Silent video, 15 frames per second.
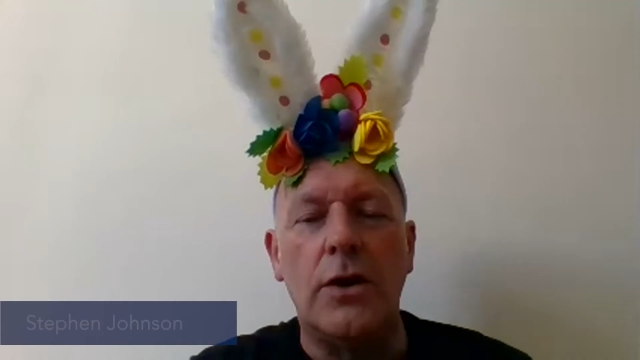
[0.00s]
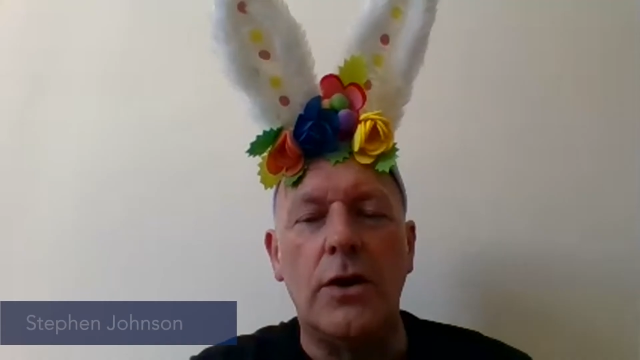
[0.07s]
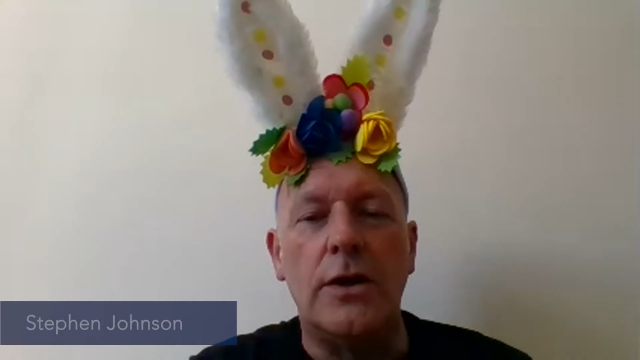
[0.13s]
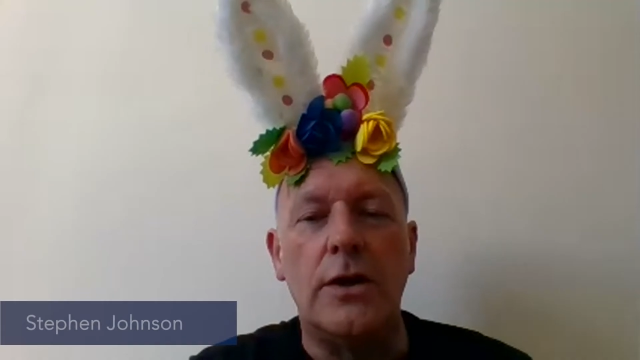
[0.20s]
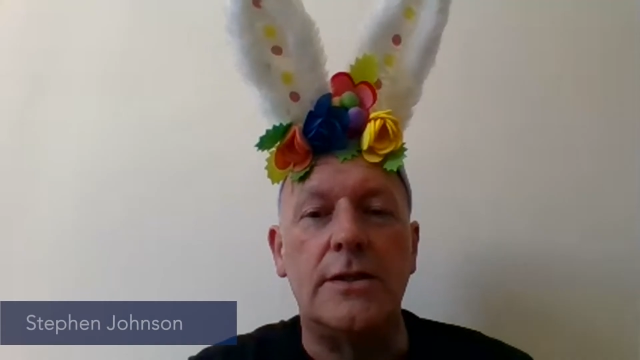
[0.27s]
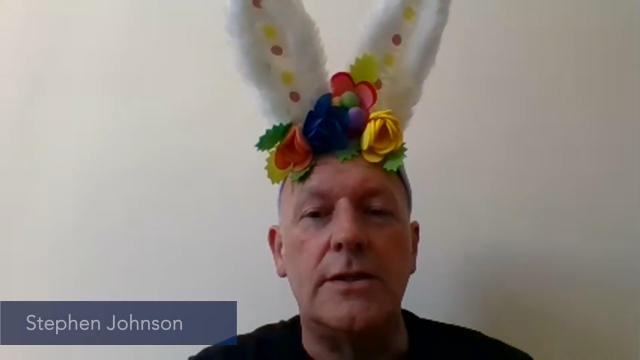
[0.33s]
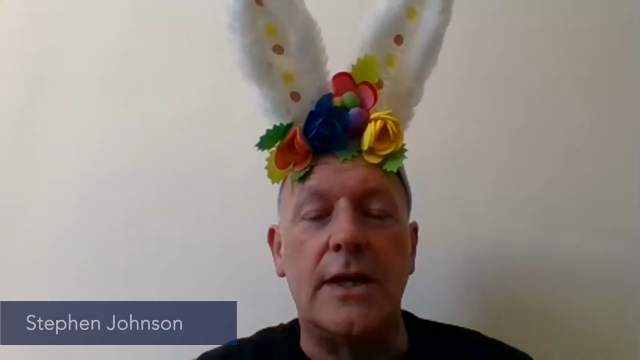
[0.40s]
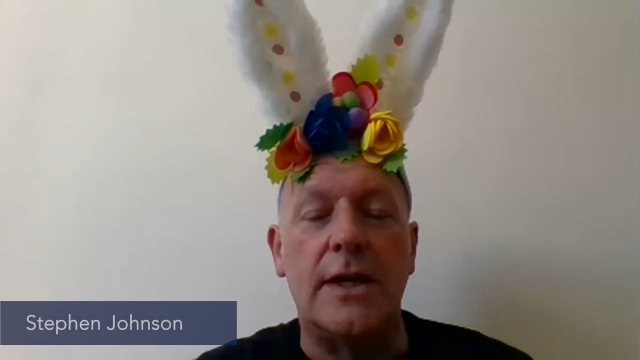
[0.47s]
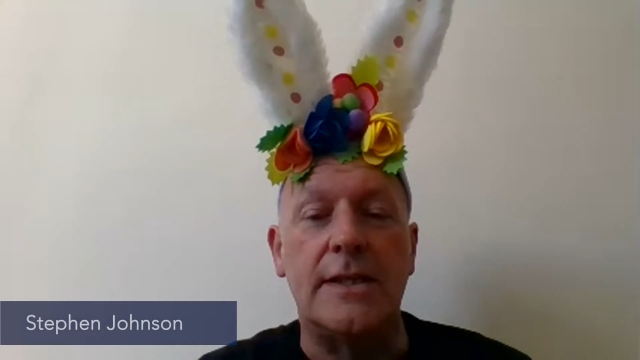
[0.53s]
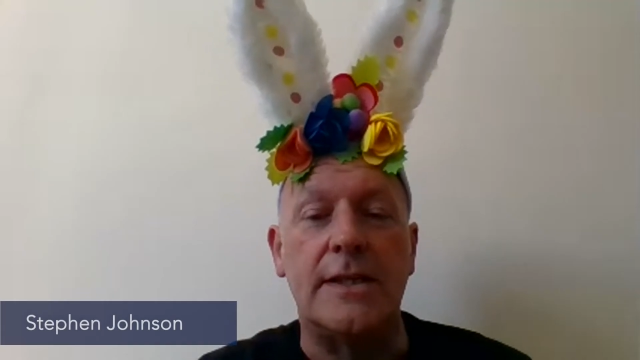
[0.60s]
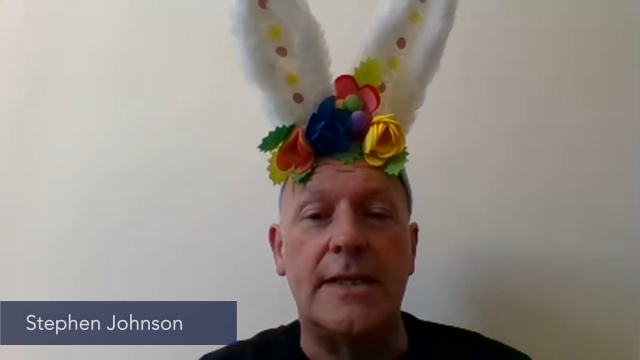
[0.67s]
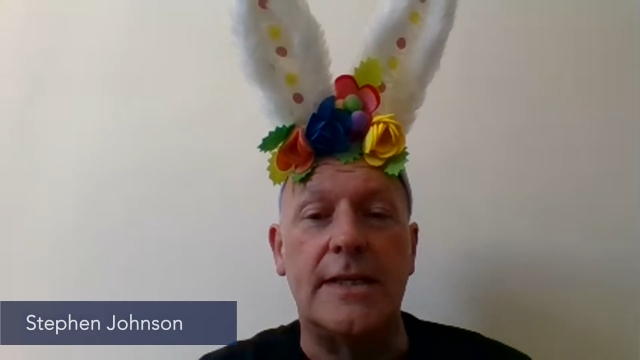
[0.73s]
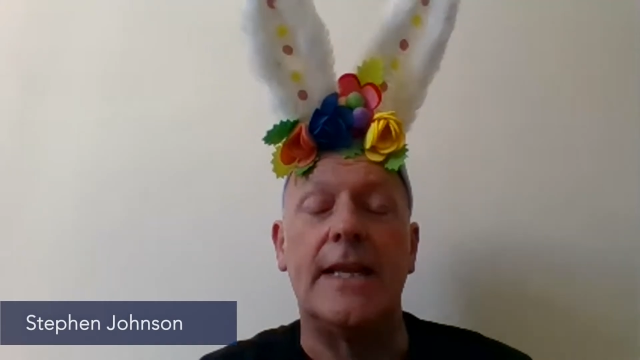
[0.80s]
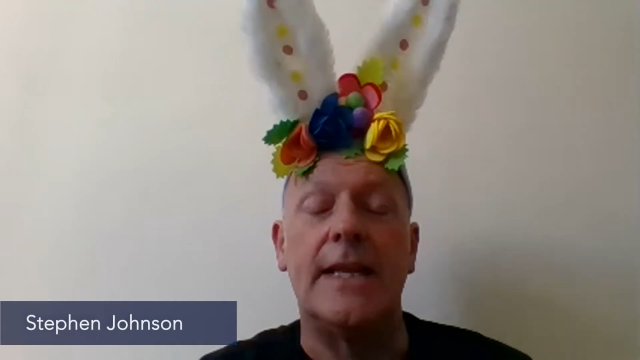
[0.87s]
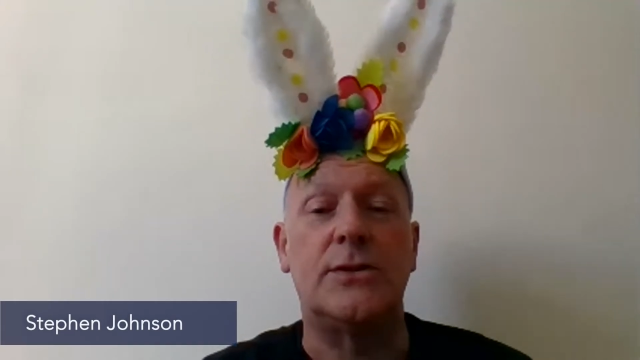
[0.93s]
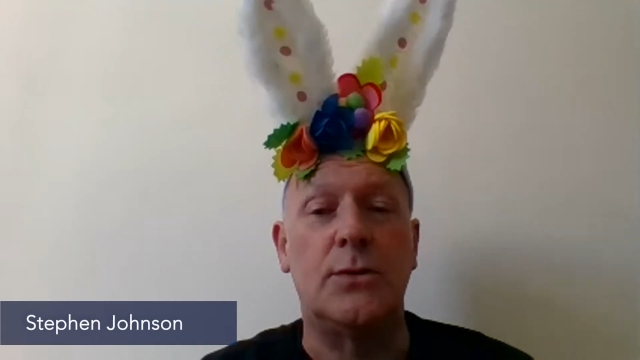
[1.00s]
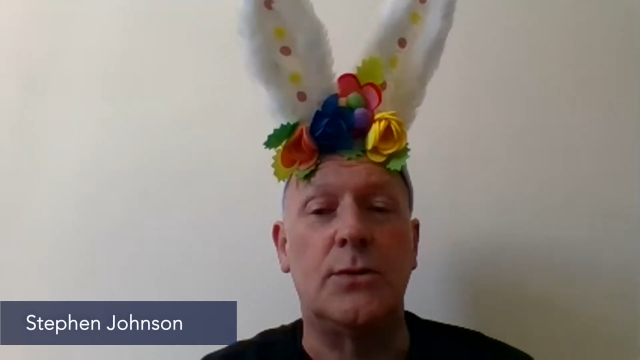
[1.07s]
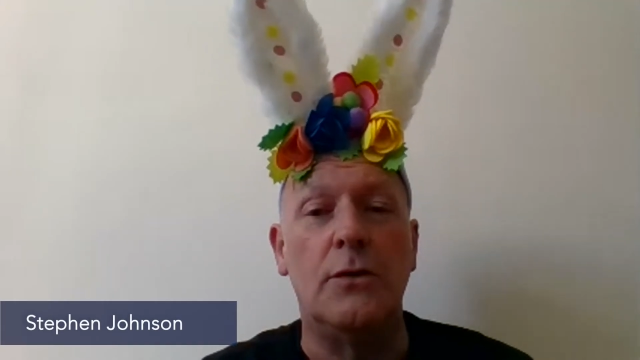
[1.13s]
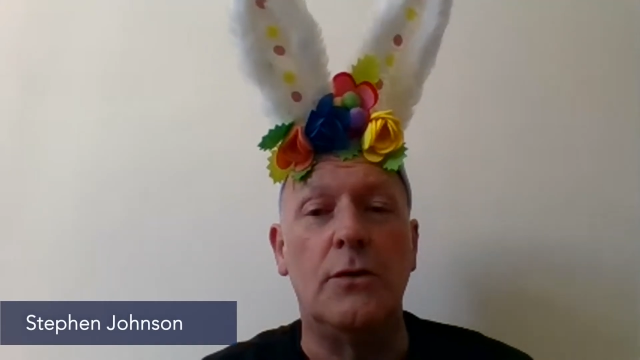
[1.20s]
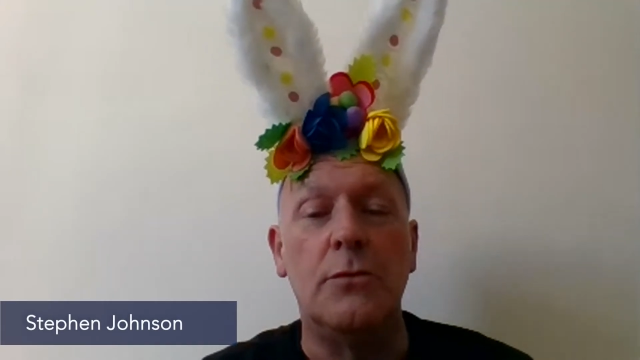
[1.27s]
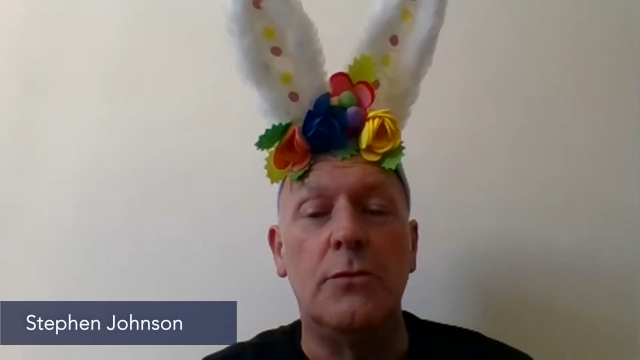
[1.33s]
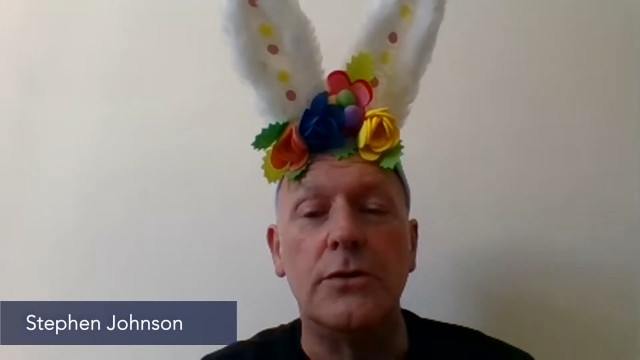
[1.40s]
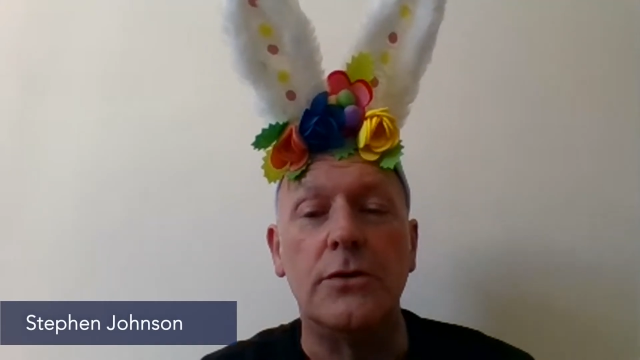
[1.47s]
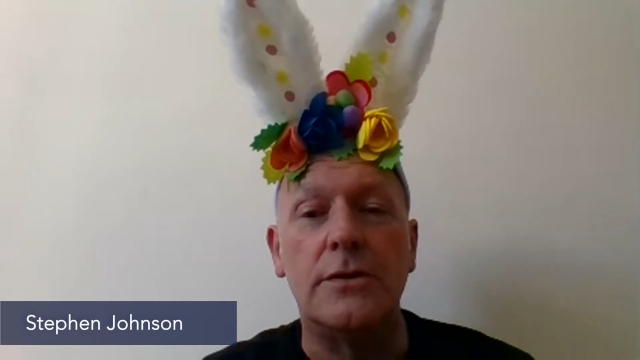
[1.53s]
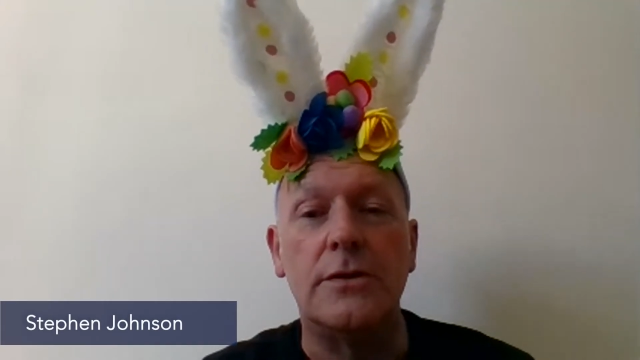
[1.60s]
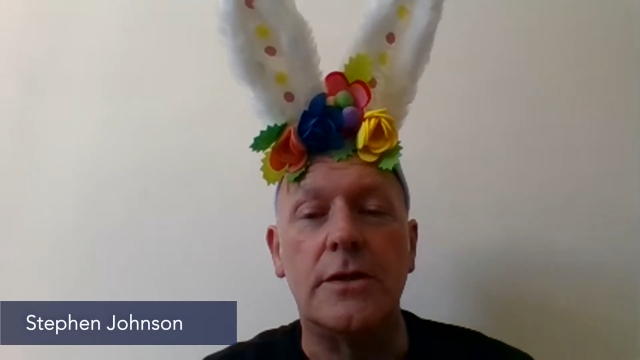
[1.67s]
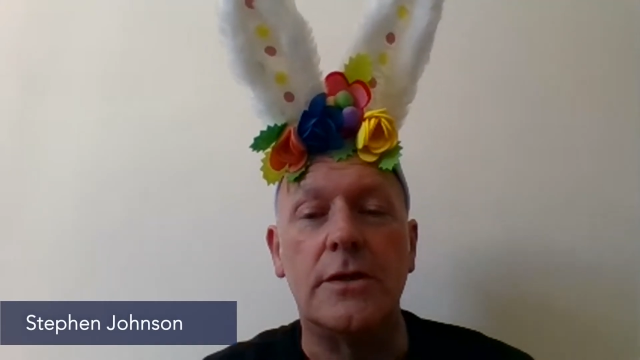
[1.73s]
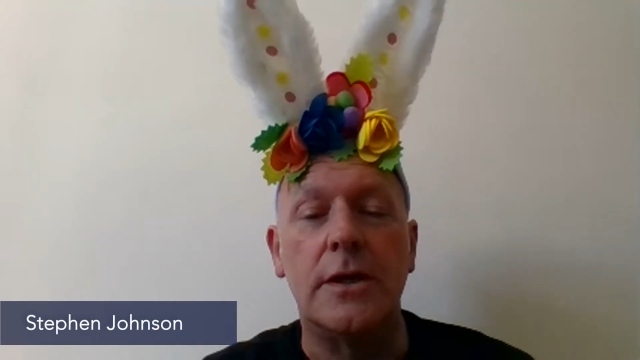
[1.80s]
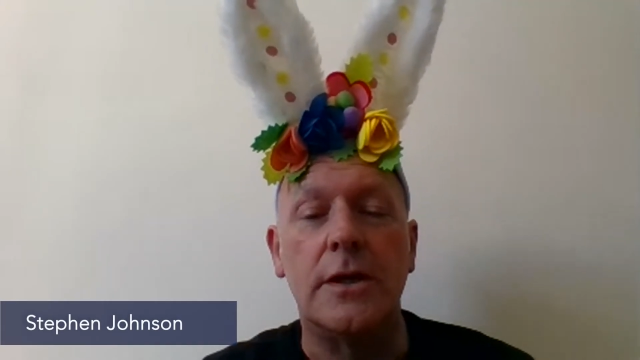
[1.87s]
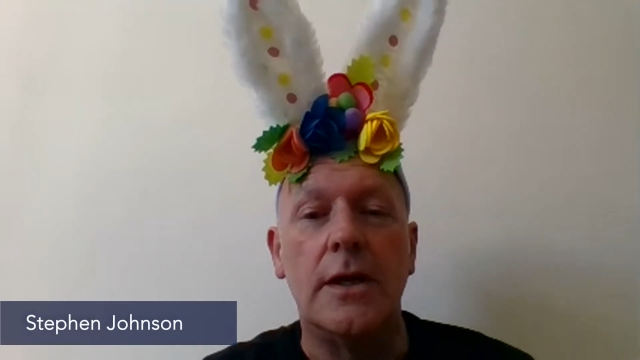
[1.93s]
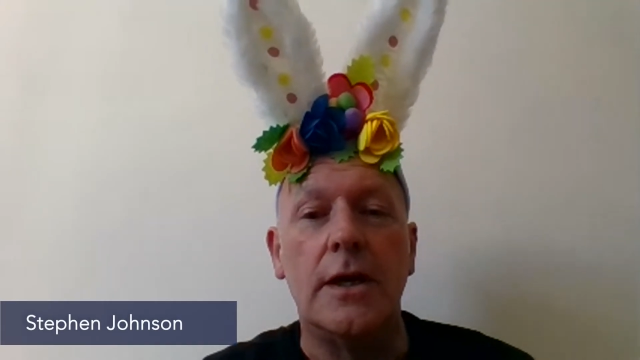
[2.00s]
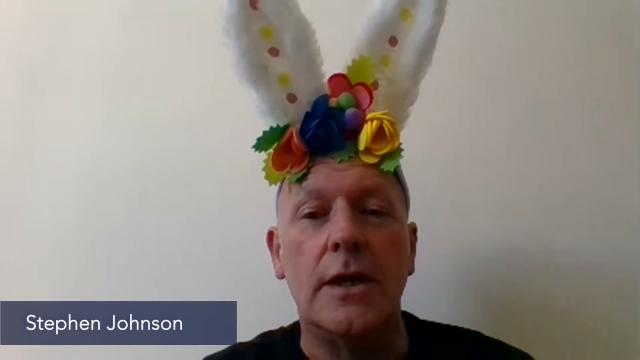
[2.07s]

I have learned that in the last 12 months,